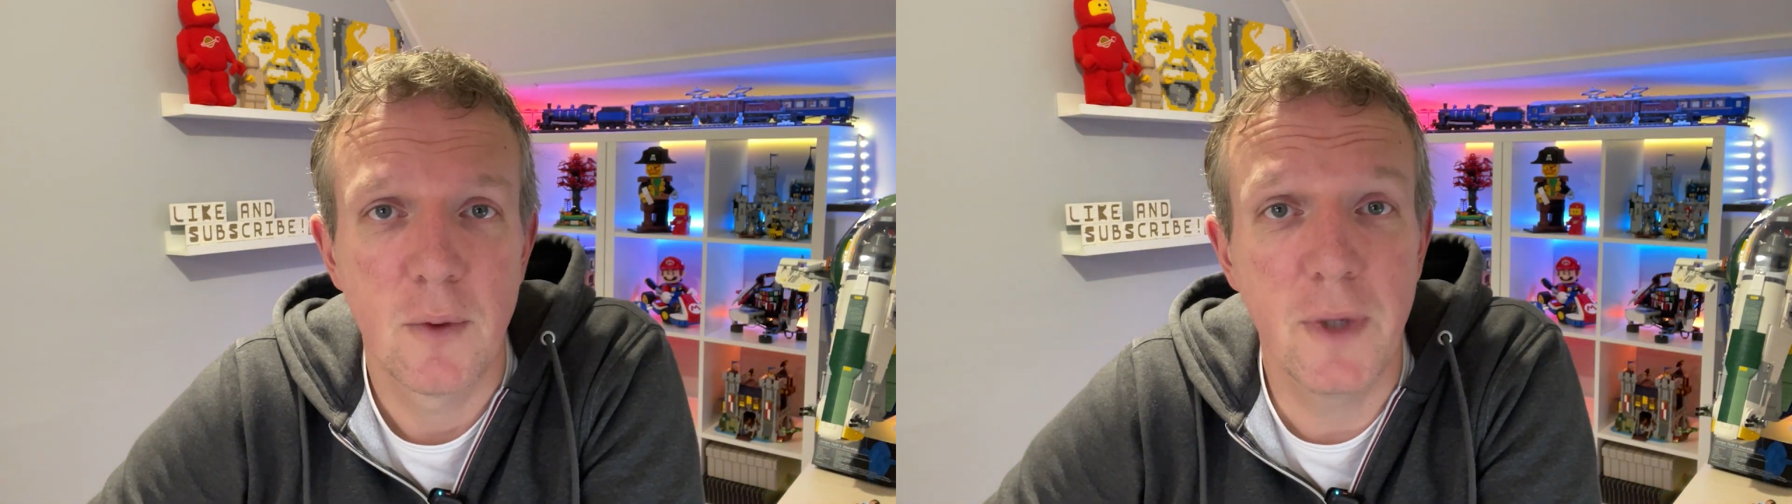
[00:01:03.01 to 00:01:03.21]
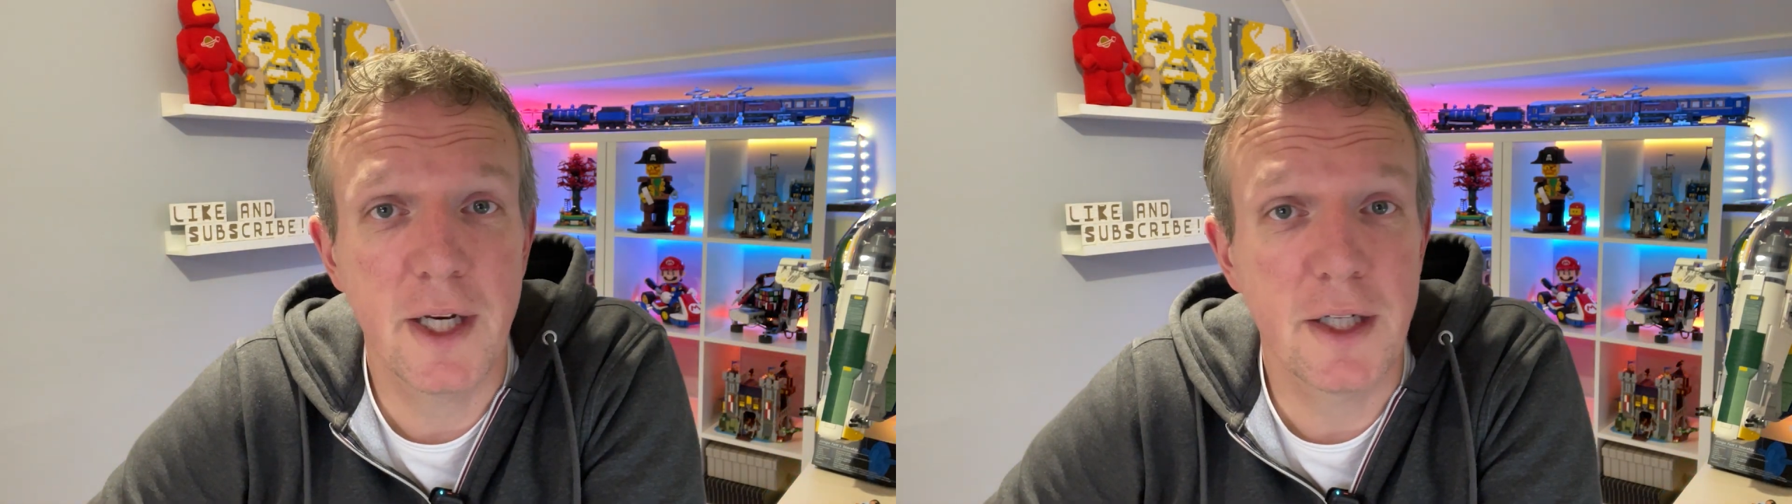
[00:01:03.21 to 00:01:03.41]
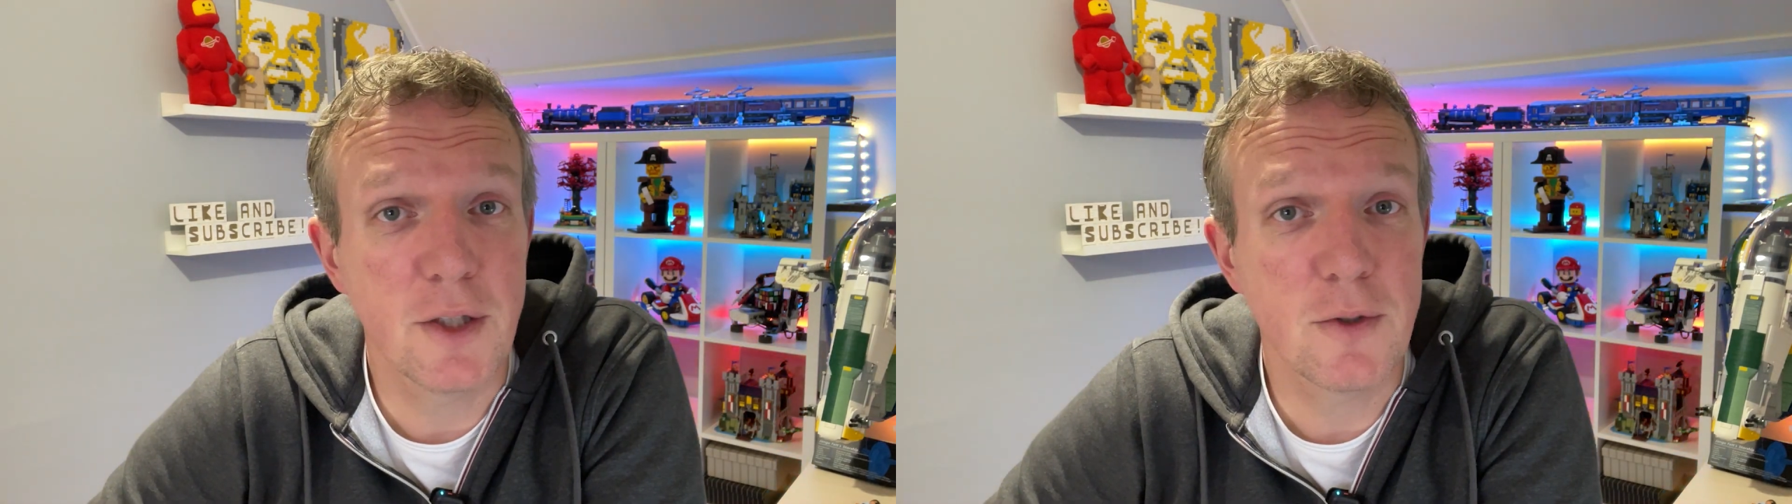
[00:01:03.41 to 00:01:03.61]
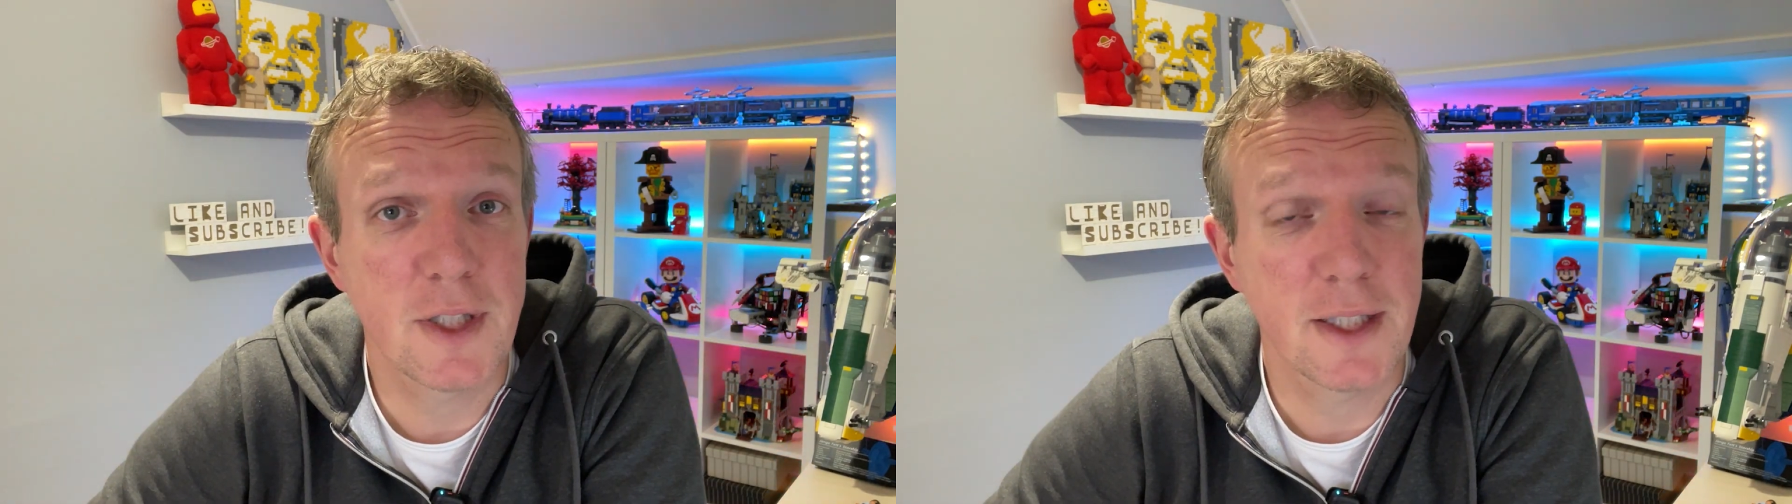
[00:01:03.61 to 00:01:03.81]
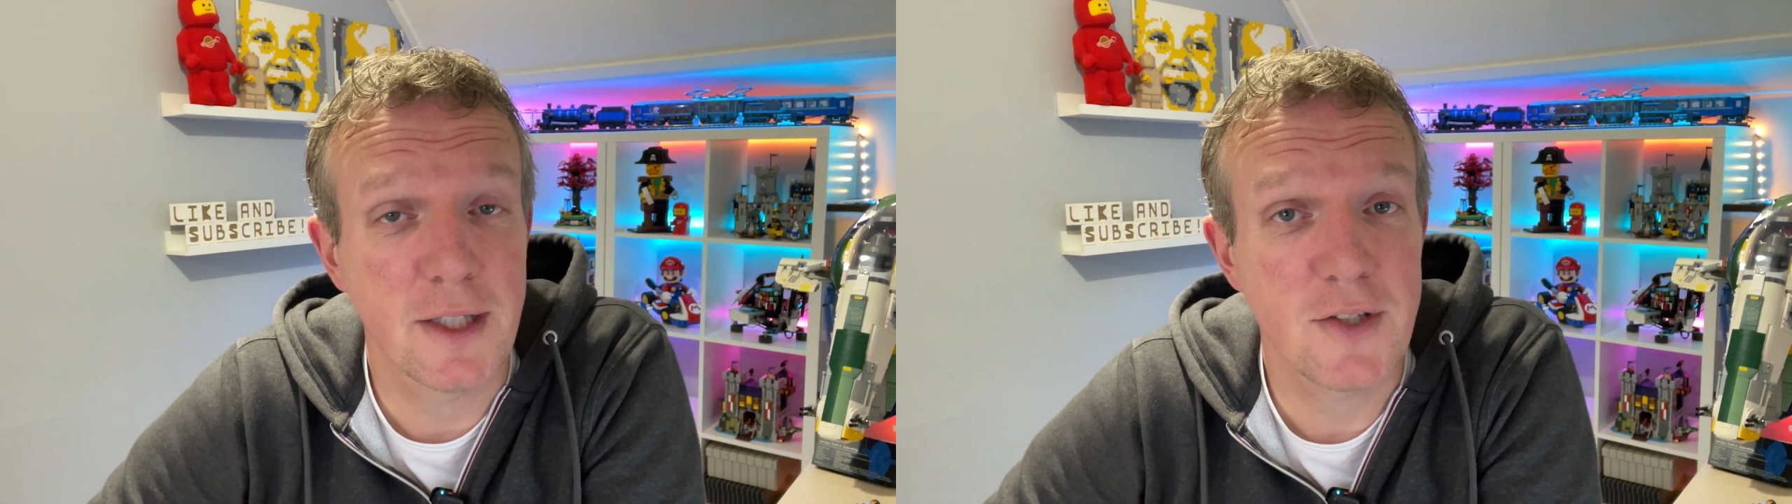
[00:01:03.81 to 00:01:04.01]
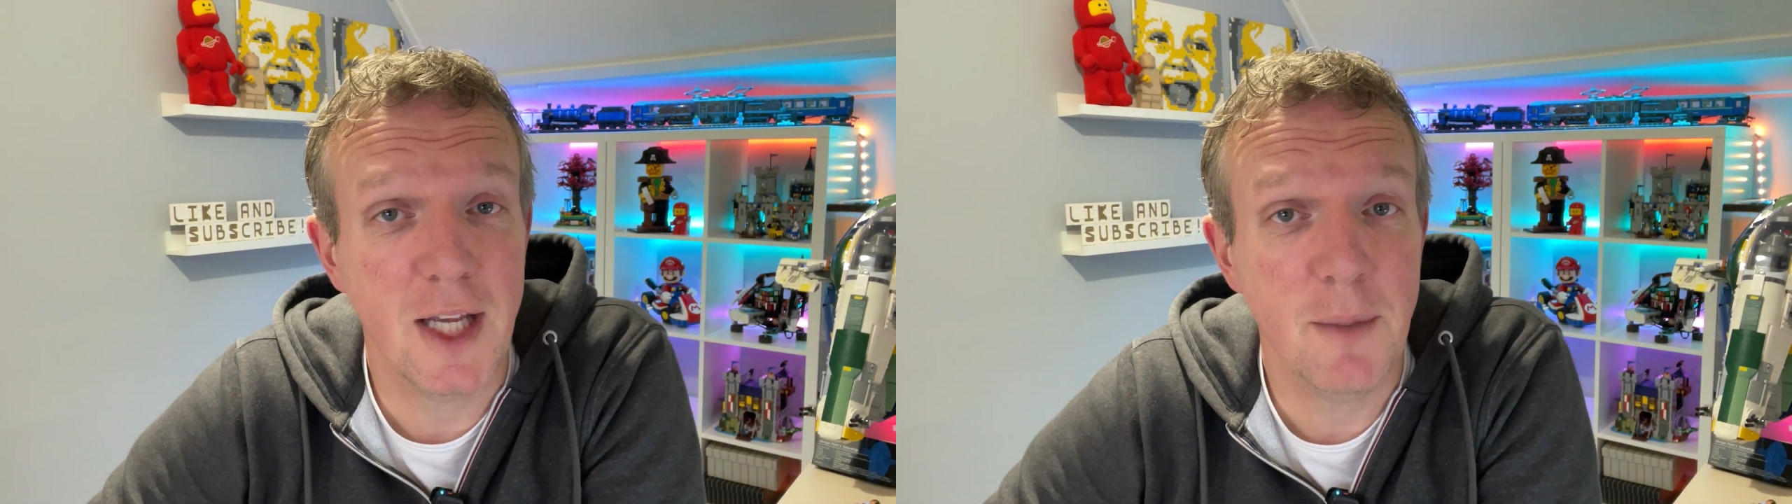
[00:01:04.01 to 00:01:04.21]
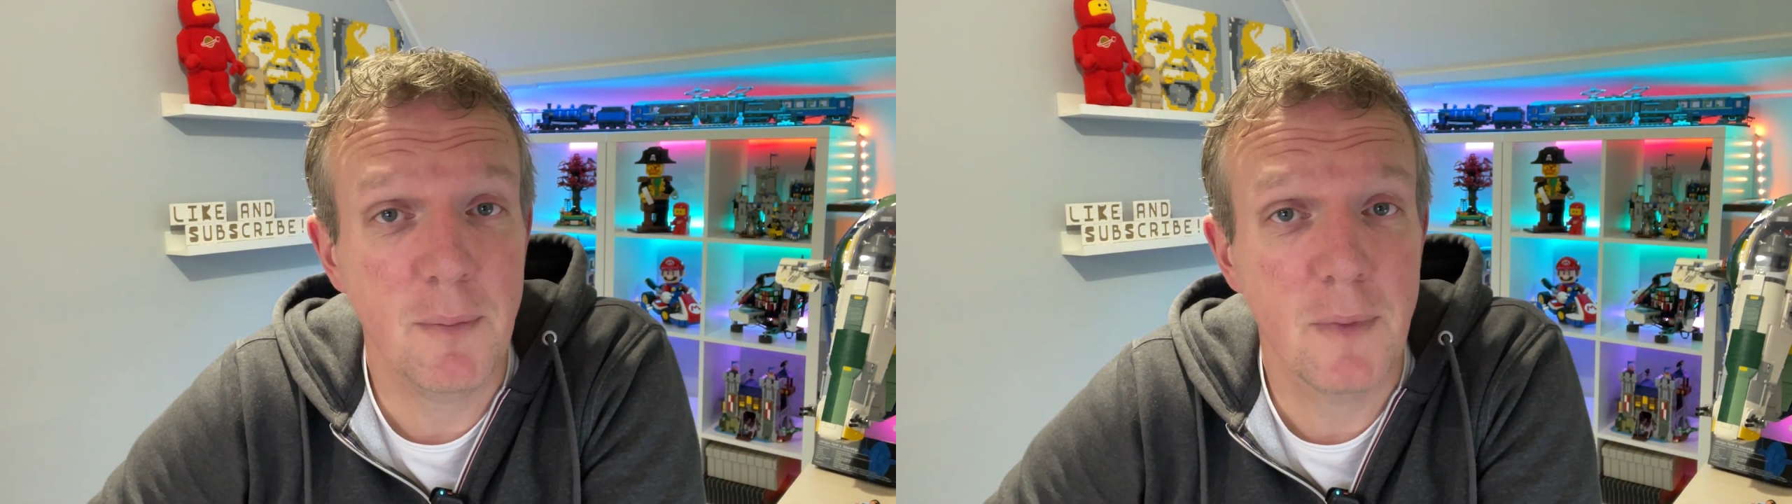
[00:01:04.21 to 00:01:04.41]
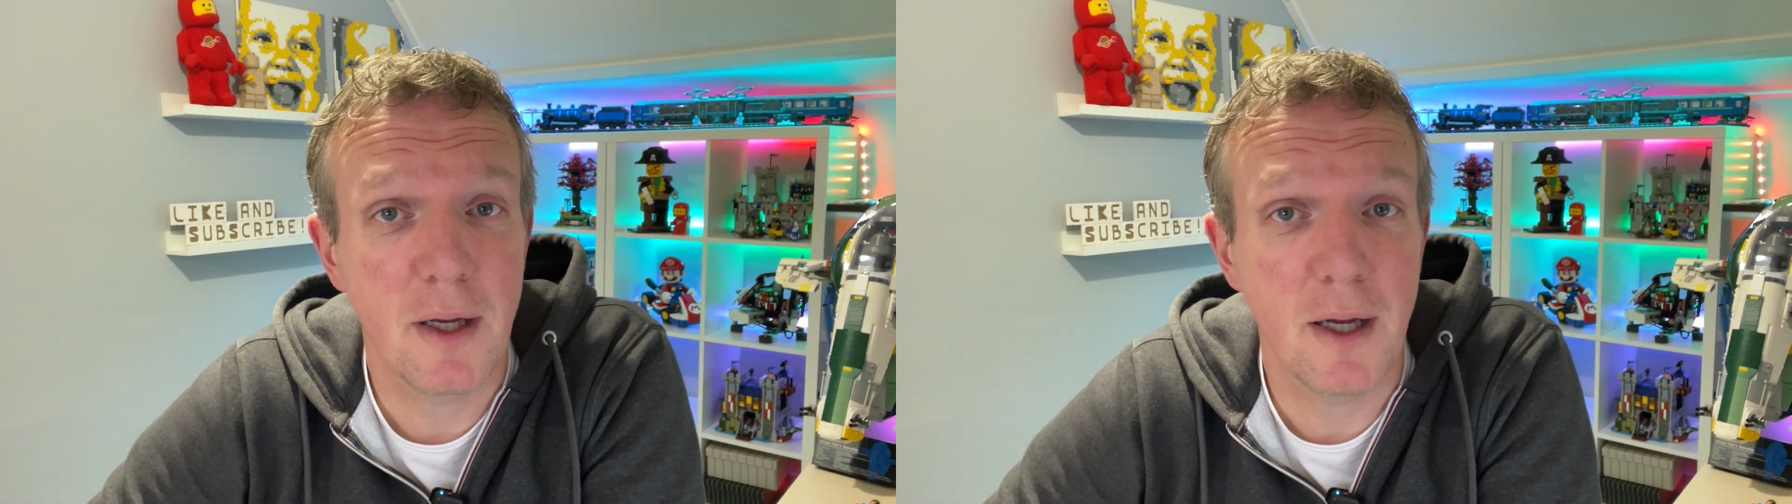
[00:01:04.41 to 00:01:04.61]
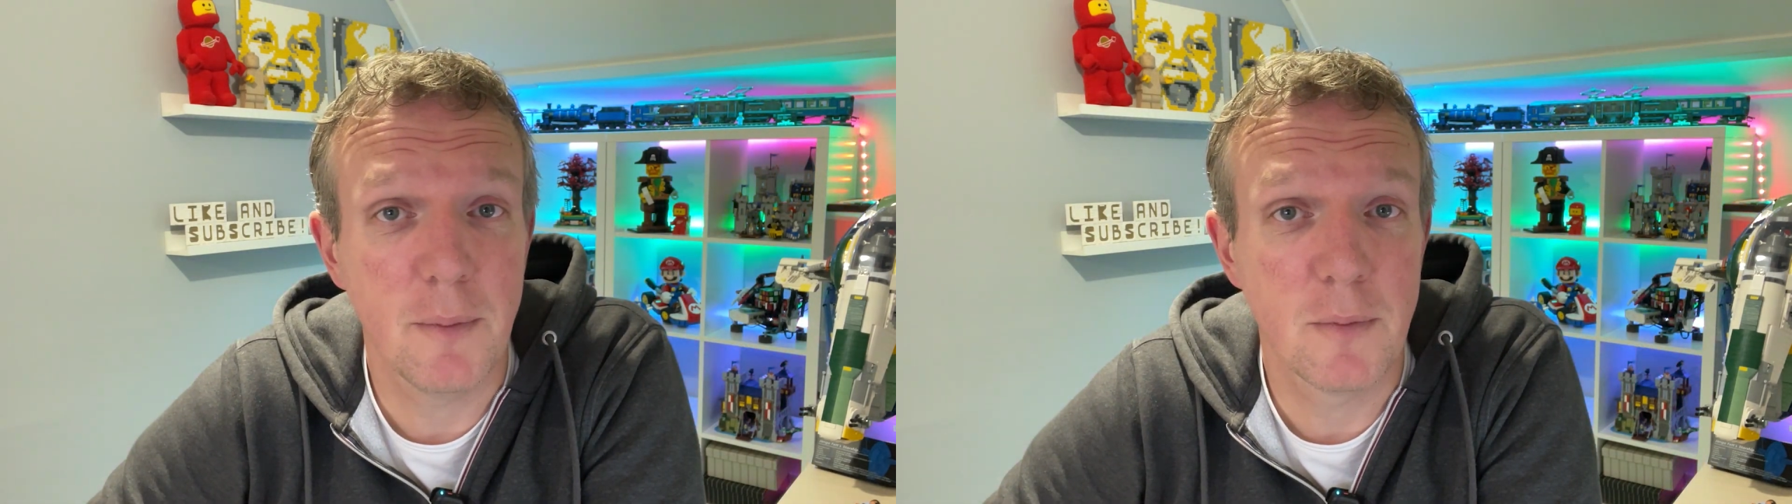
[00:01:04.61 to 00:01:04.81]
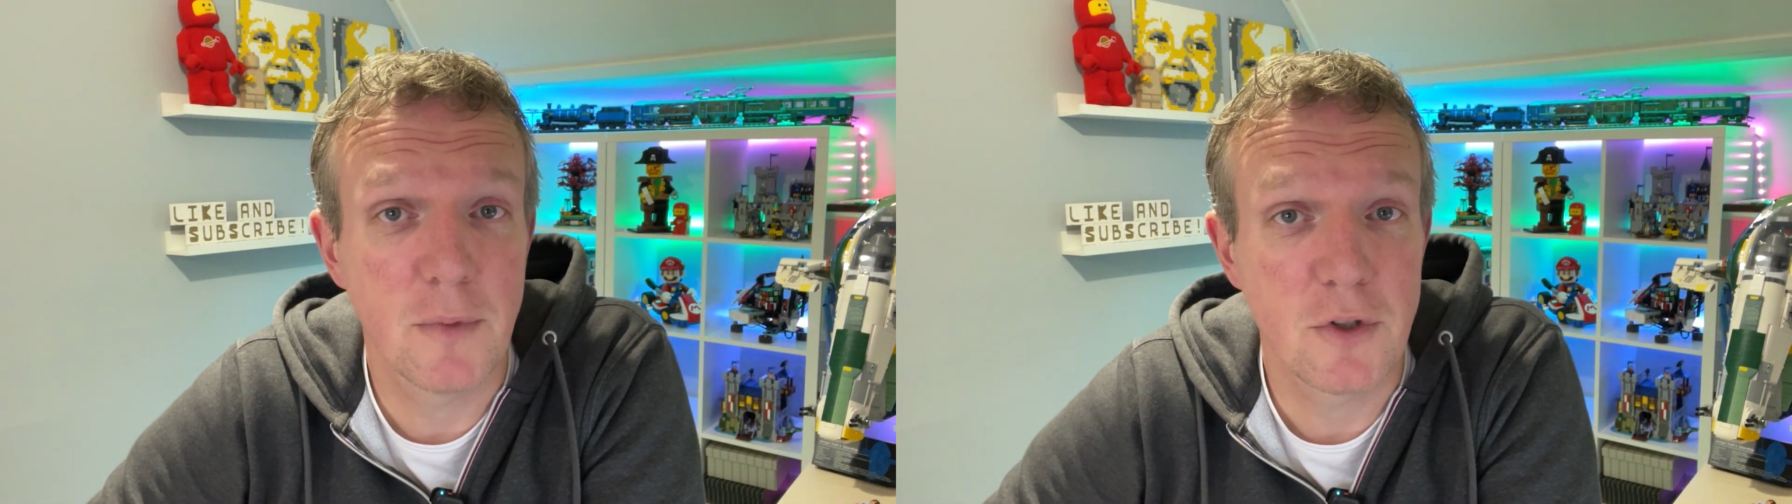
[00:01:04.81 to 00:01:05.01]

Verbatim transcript: We are using the same um,